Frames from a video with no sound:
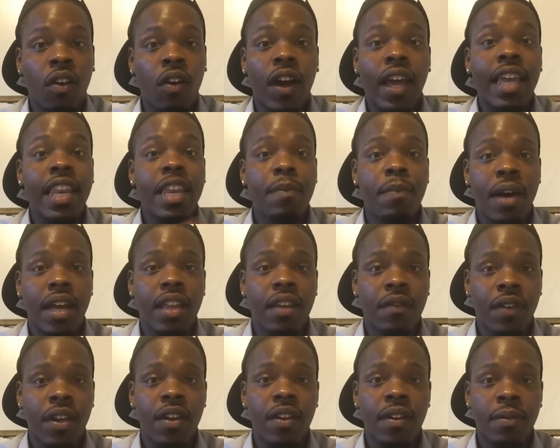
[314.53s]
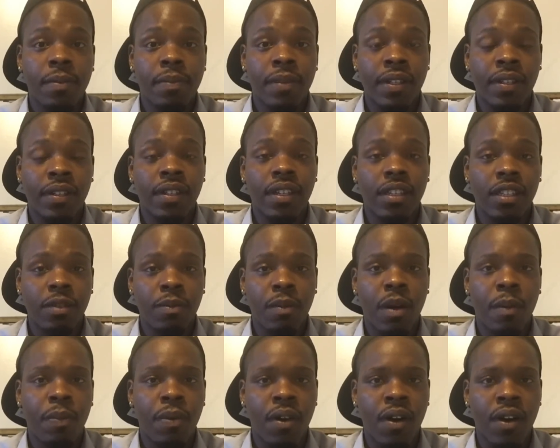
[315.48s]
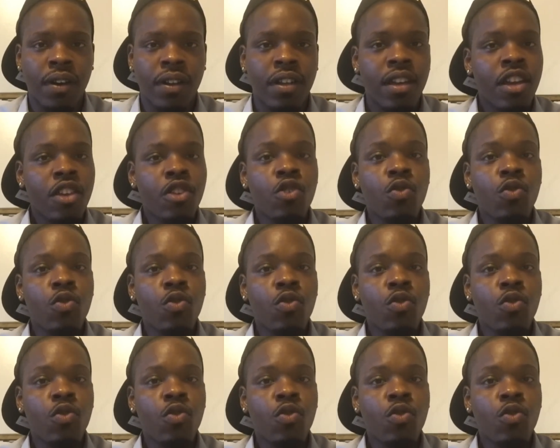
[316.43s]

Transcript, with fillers: or anybody of Arab descent to my party.